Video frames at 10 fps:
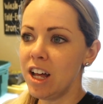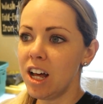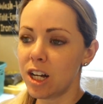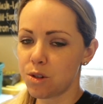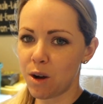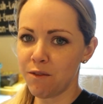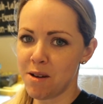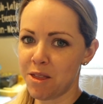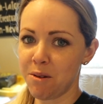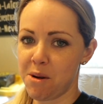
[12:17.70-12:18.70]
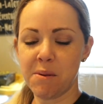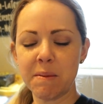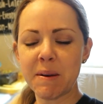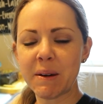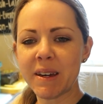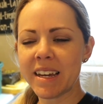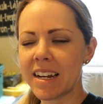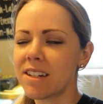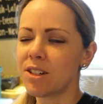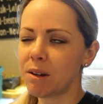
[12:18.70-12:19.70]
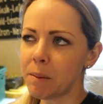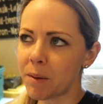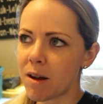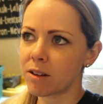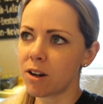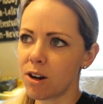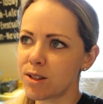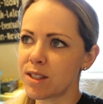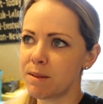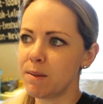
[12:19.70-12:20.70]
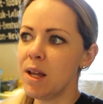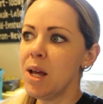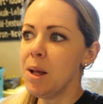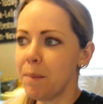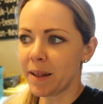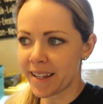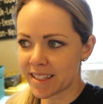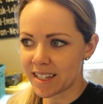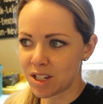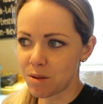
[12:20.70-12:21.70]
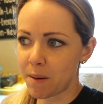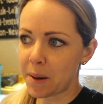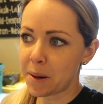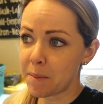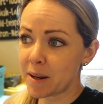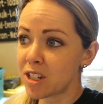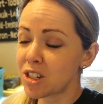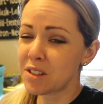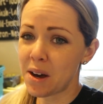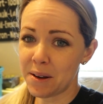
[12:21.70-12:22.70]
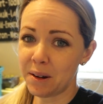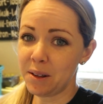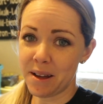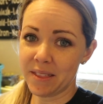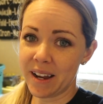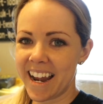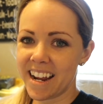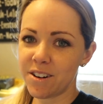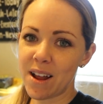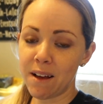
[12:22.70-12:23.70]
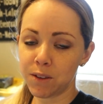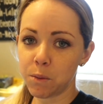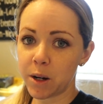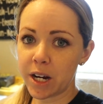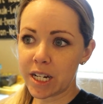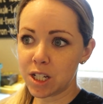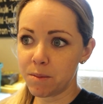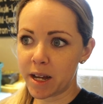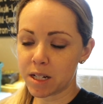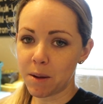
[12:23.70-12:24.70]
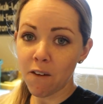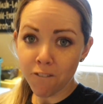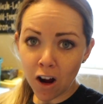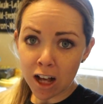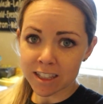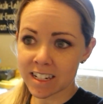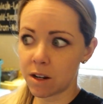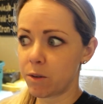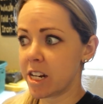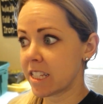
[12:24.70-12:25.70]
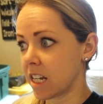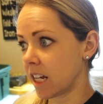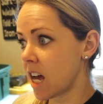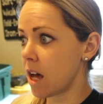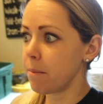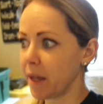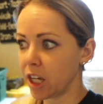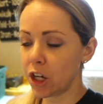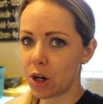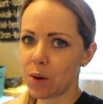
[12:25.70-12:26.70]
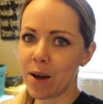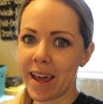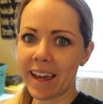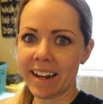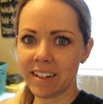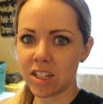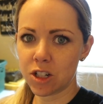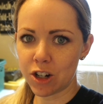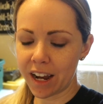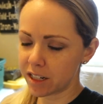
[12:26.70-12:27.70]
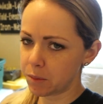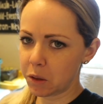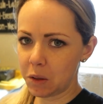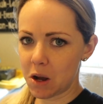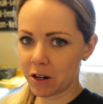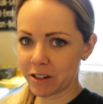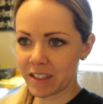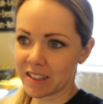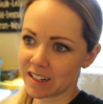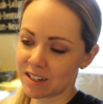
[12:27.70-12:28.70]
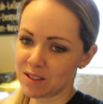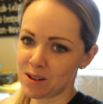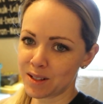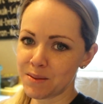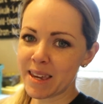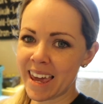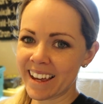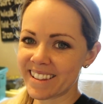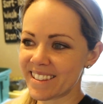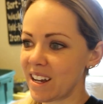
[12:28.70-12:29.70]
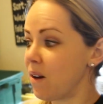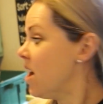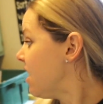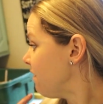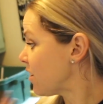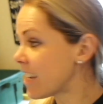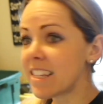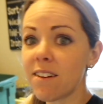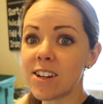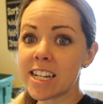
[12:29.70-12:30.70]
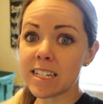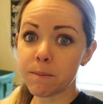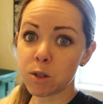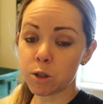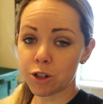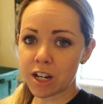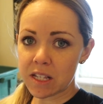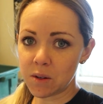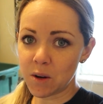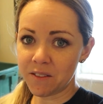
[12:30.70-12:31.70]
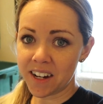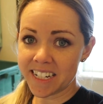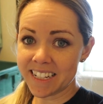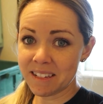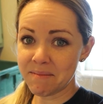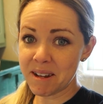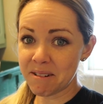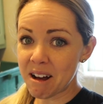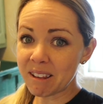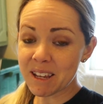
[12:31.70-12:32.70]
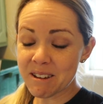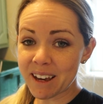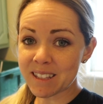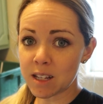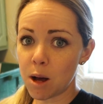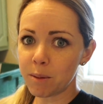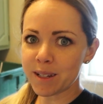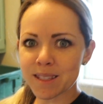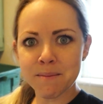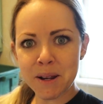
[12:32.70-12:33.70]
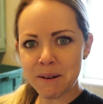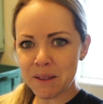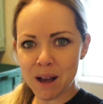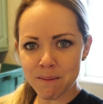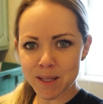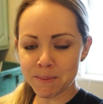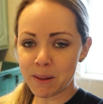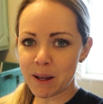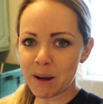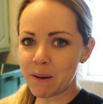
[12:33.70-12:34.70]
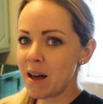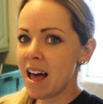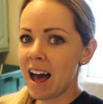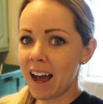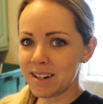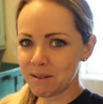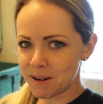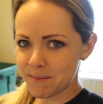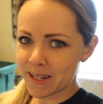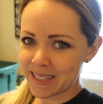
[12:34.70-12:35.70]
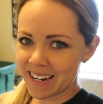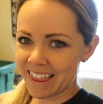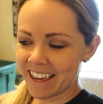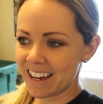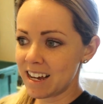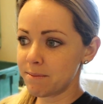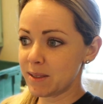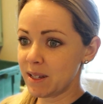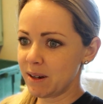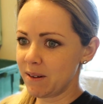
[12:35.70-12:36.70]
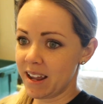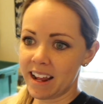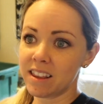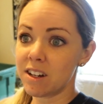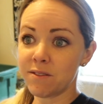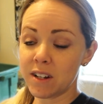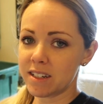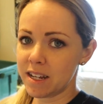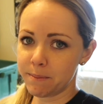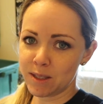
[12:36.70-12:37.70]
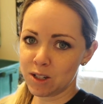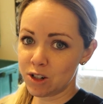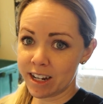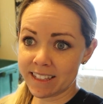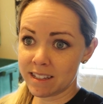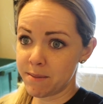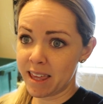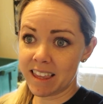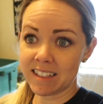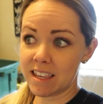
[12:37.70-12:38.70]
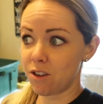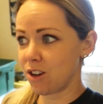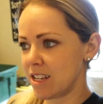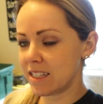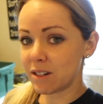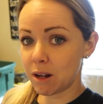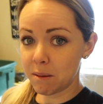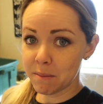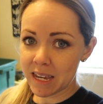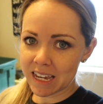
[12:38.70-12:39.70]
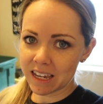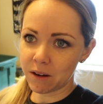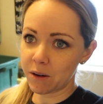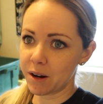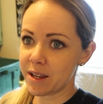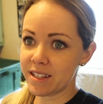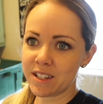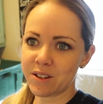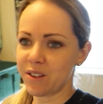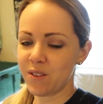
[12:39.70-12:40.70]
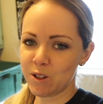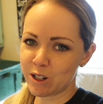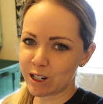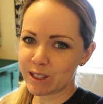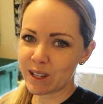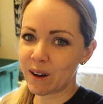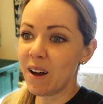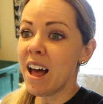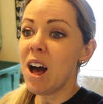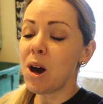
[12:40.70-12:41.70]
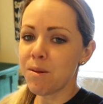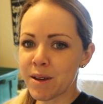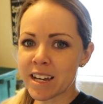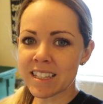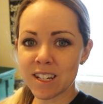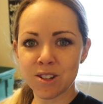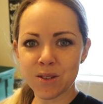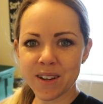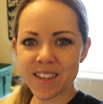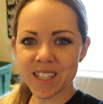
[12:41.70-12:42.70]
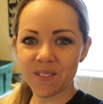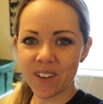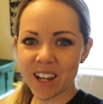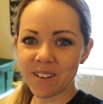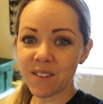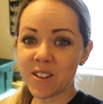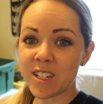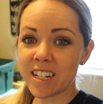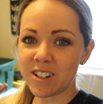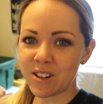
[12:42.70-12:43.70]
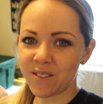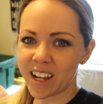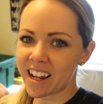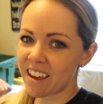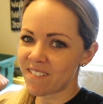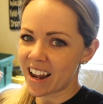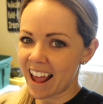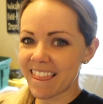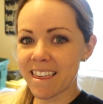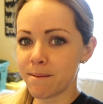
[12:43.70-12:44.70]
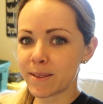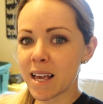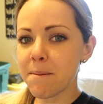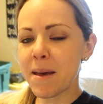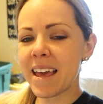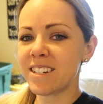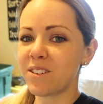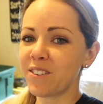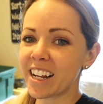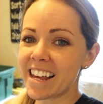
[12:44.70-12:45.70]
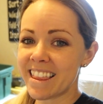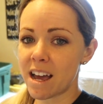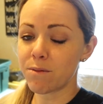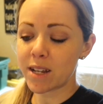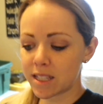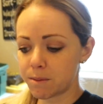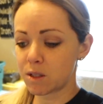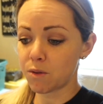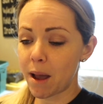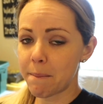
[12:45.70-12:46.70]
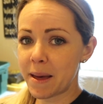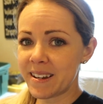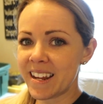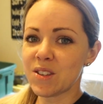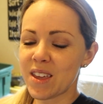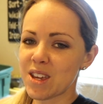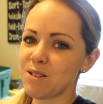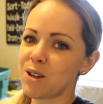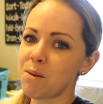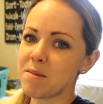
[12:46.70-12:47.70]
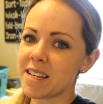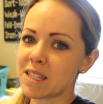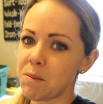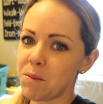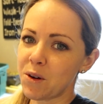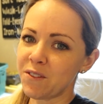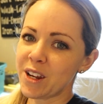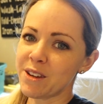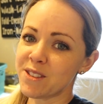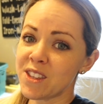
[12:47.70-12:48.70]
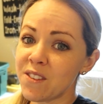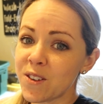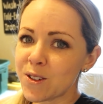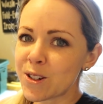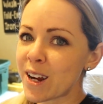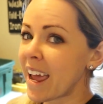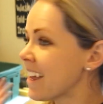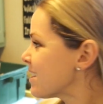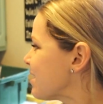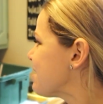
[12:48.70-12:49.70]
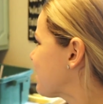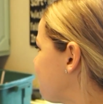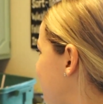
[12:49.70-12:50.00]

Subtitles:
a 12-month growing period. Don't get me wrong, there are some plants that do better, but it's just hot a lot there. And I don't have to worry too much about frost and when it's gonna come and go, and trying to prolong our season as long as we can. So if you guys have any tips or tricks, or if I did something wrong that you guys saw, please let me know in the comments below. I don't wanna mess anything up, and I love tips and tricks to make things either easier on me or easier in the future. So hope you guys enjoyed this video. If you did, don't forget to give it a thumbs up, and don't forget to hit that red subscribe button so that you don't miss more videos in the future, and so you can